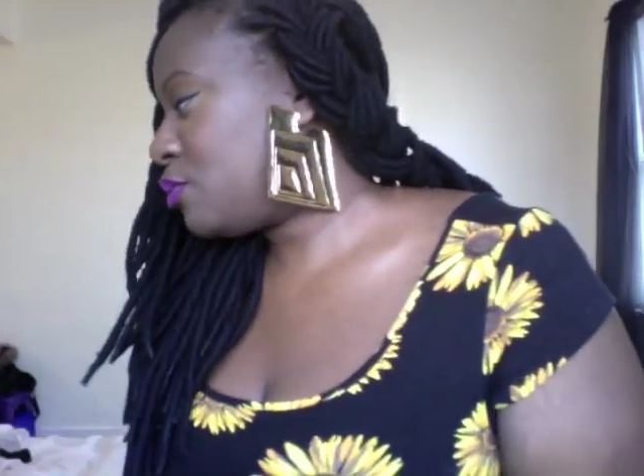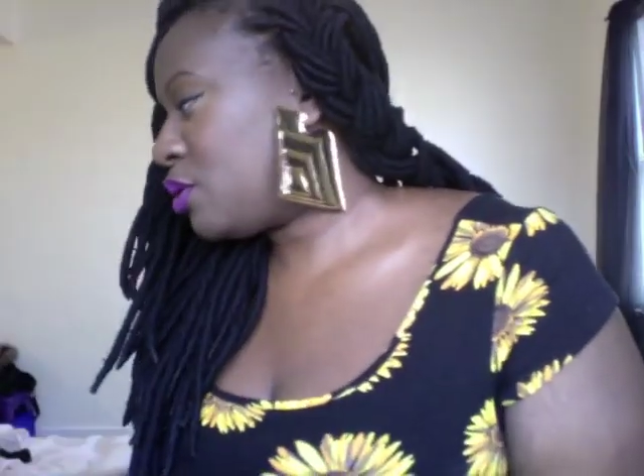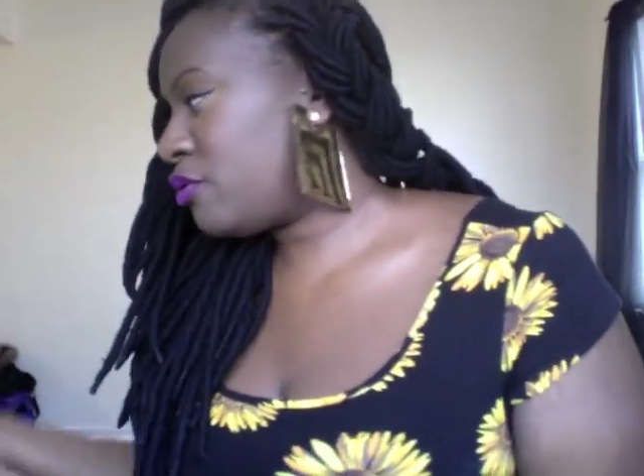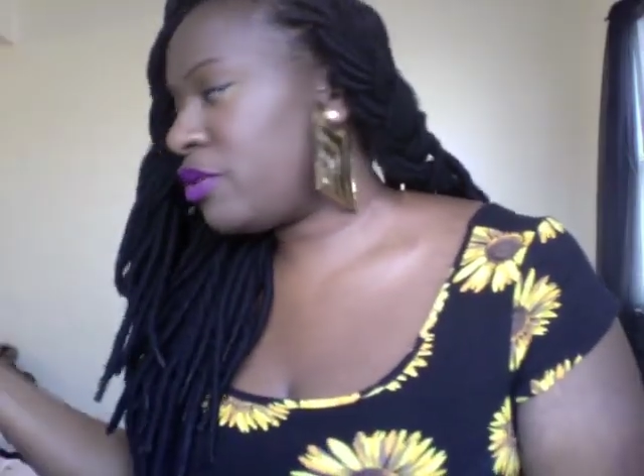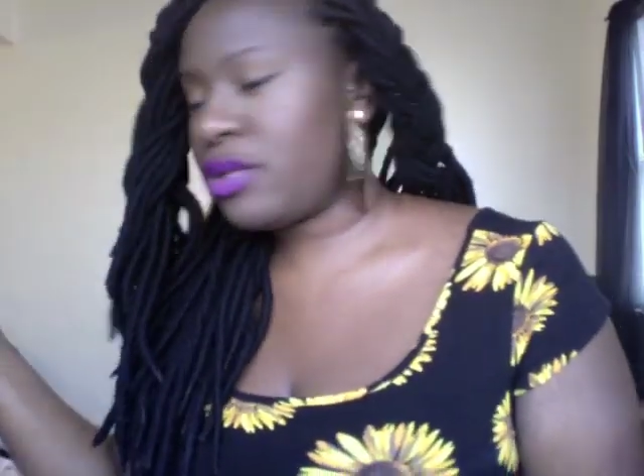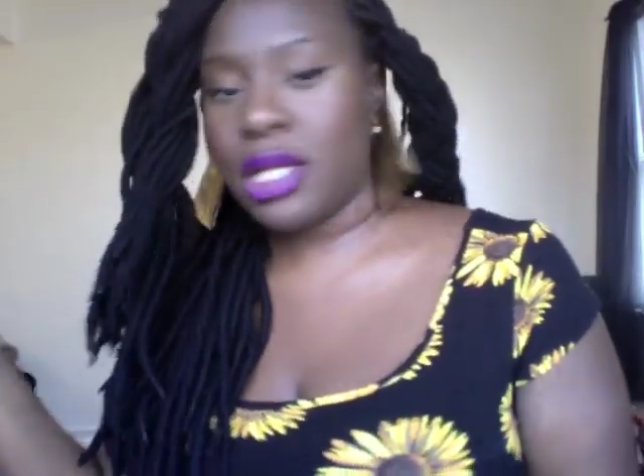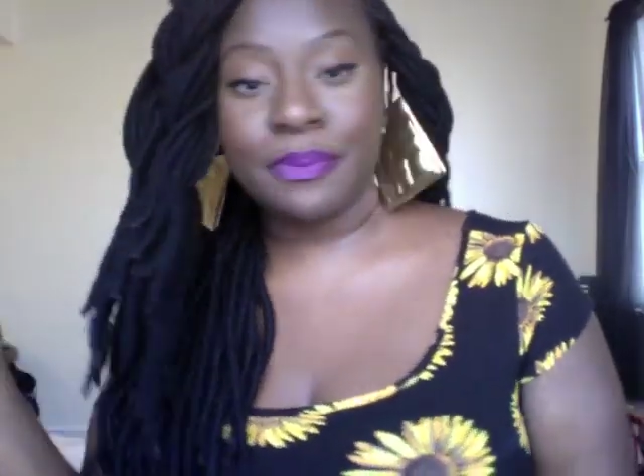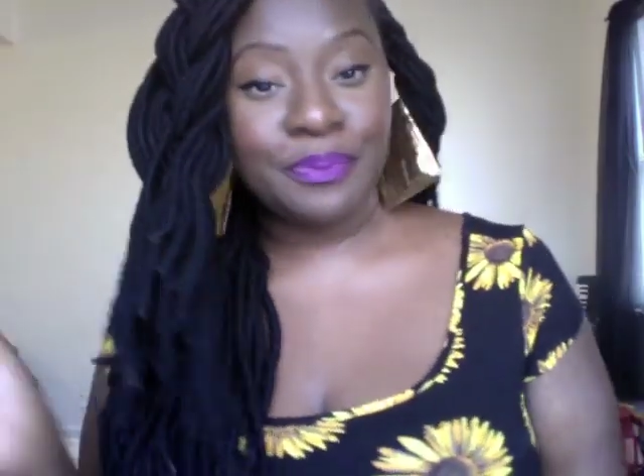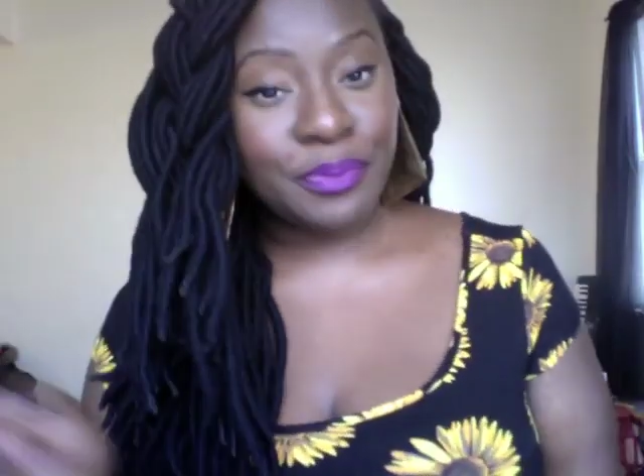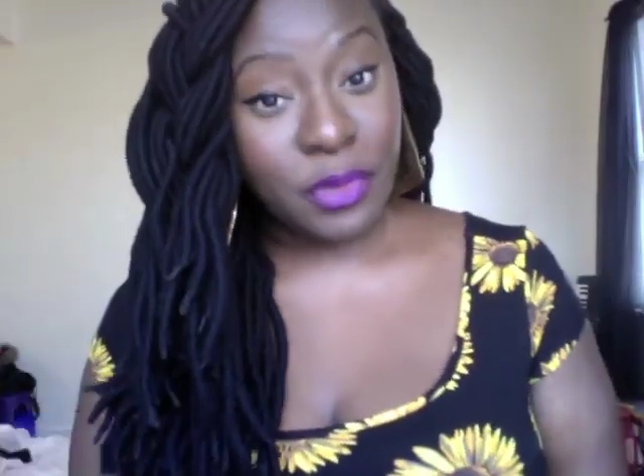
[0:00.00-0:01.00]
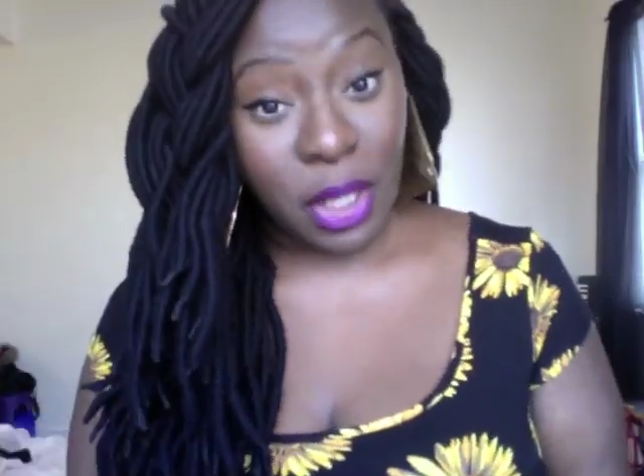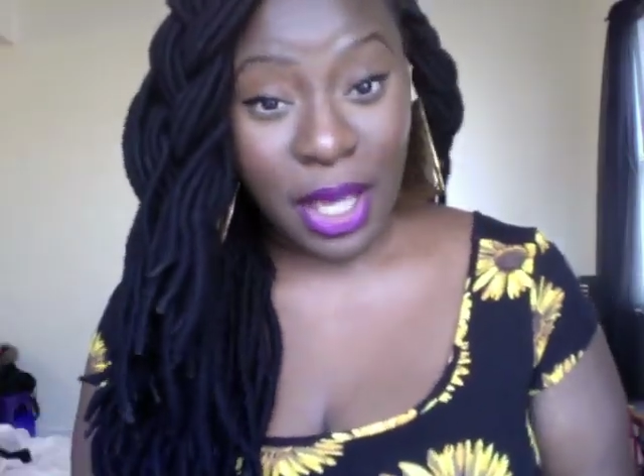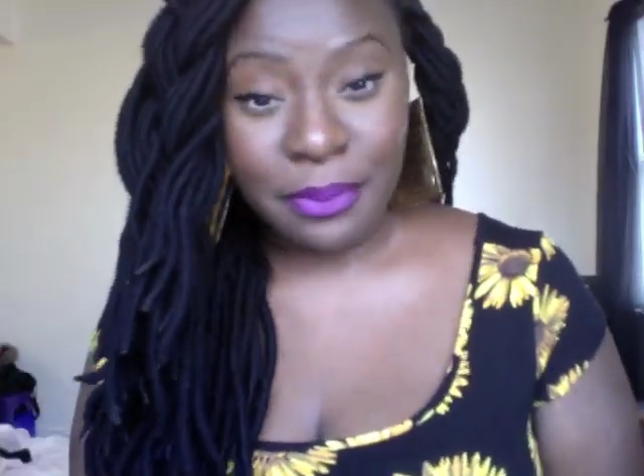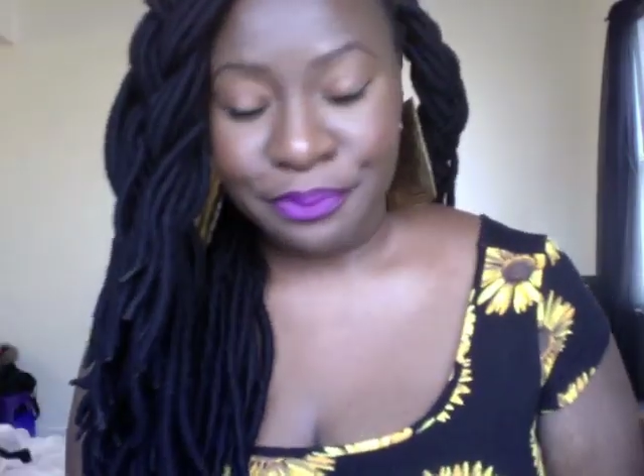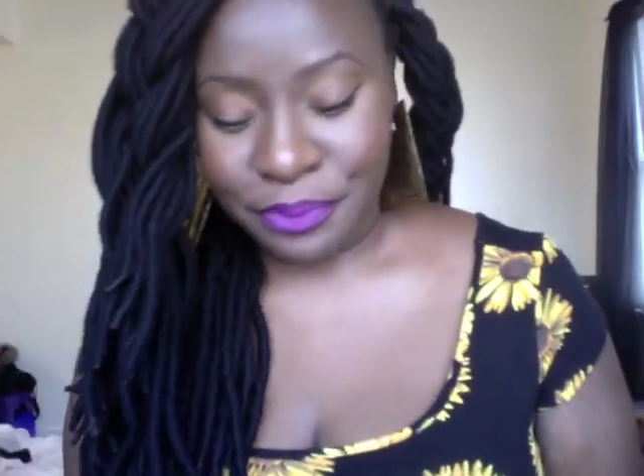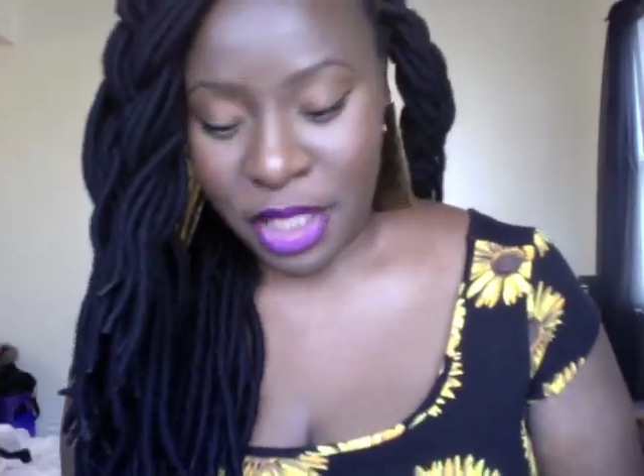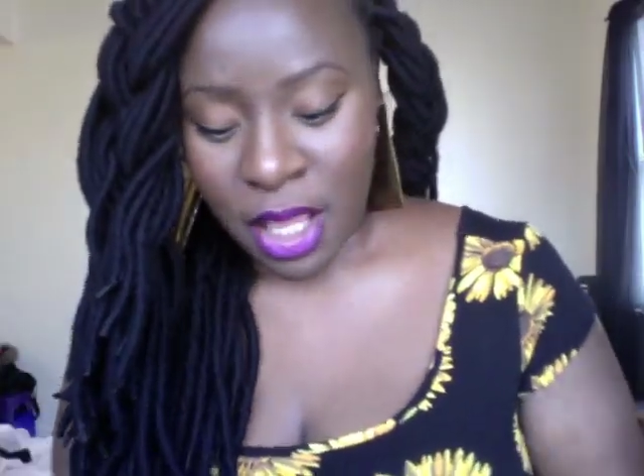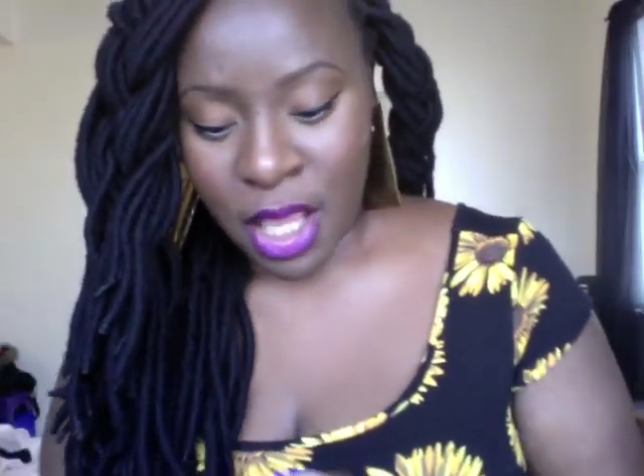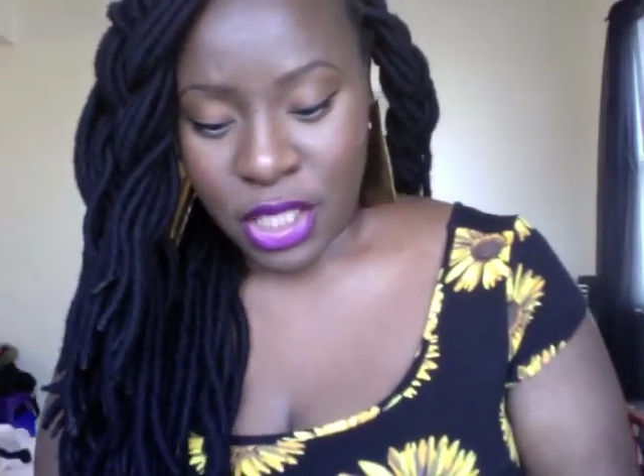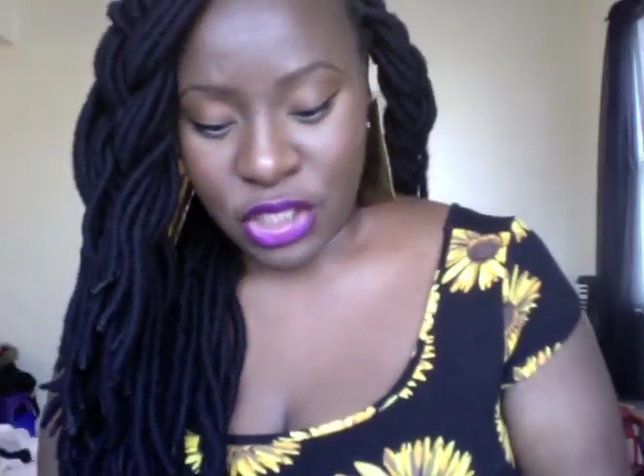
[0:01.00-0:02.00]
one review then. Okay,
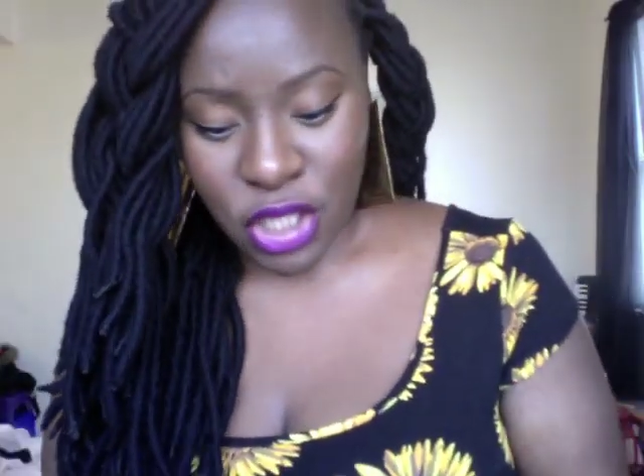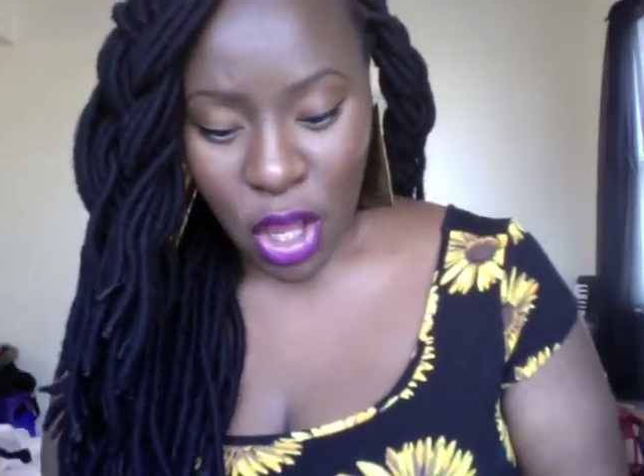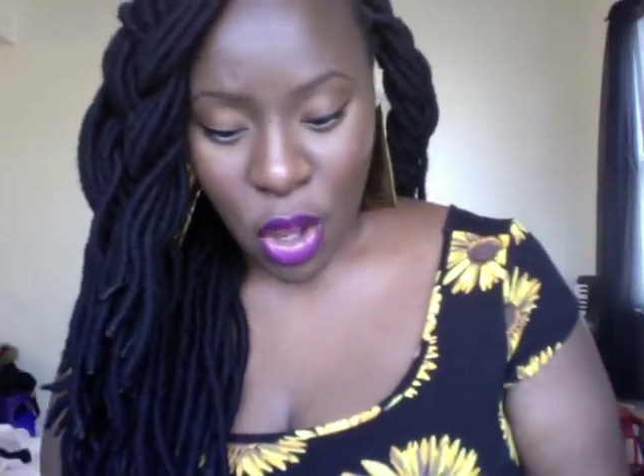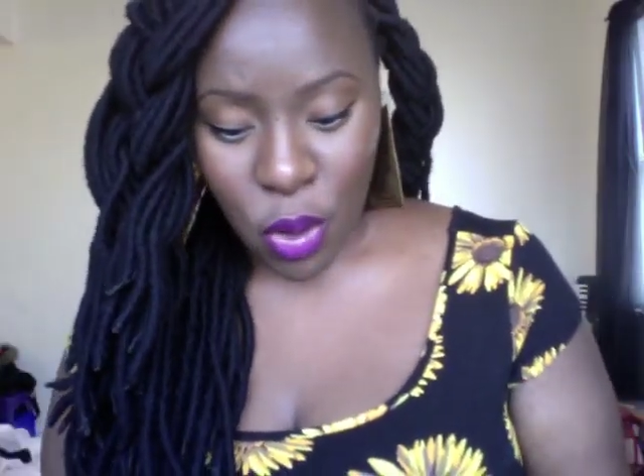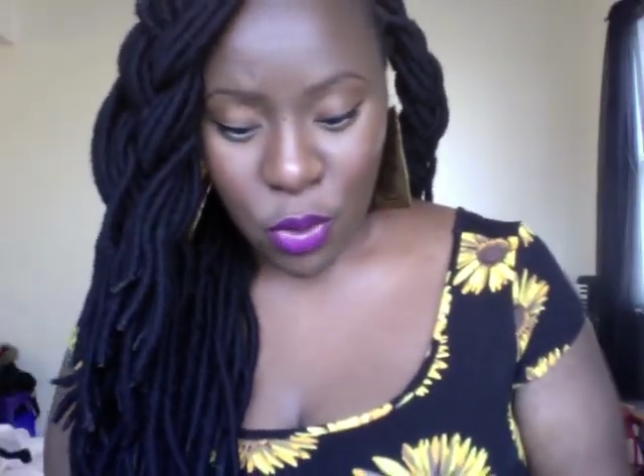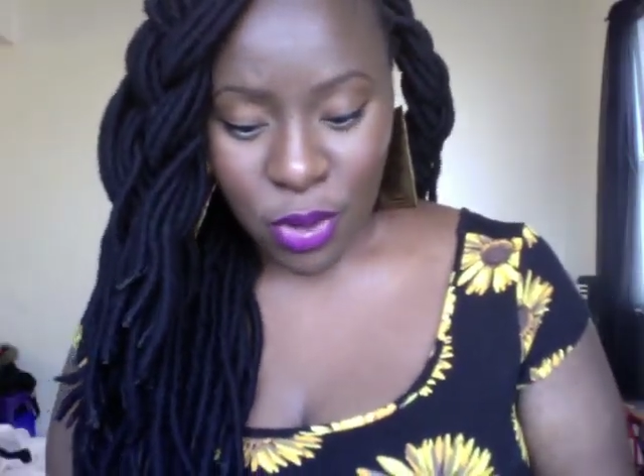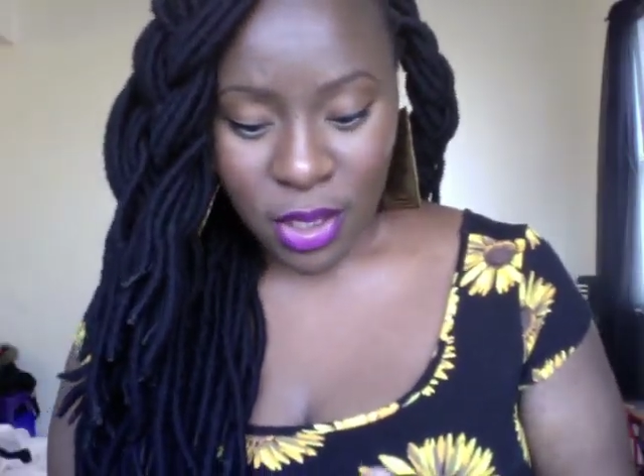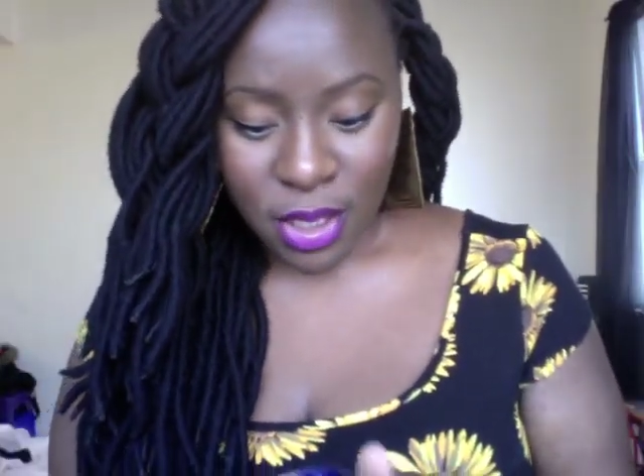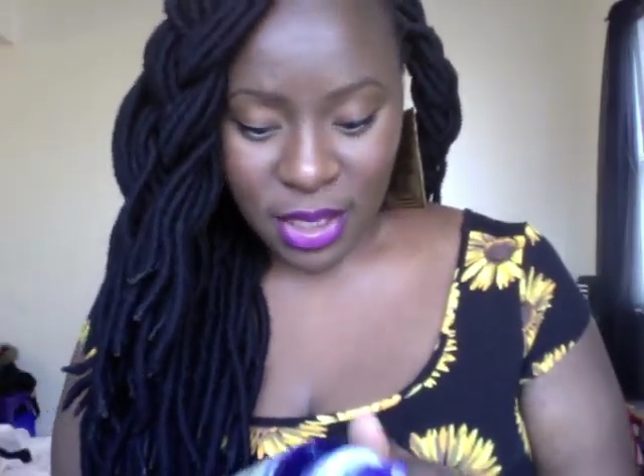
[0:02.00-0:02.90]
so